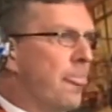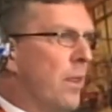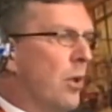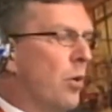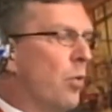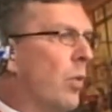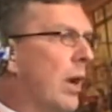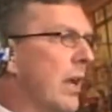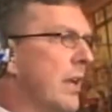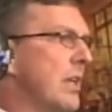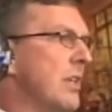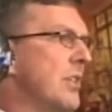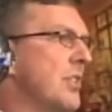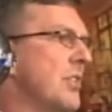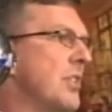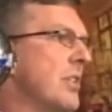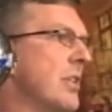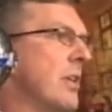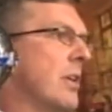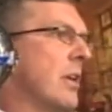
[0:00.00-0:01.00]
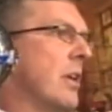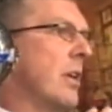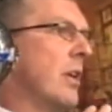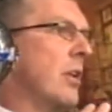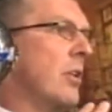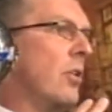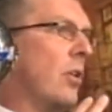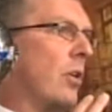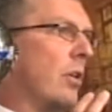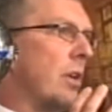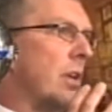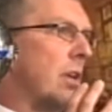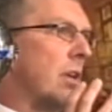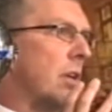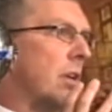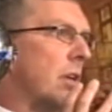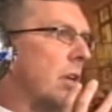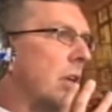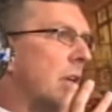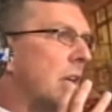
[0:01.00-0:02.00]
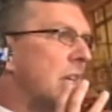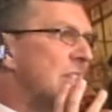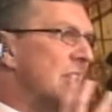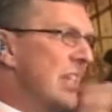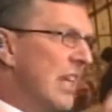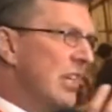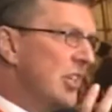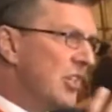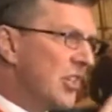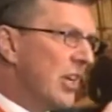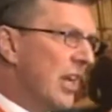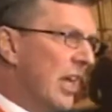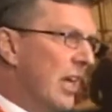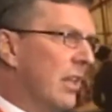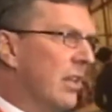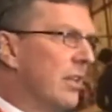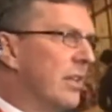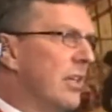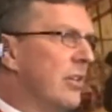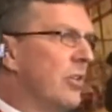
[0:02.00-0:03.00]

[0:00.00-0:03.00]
One is not intentionality,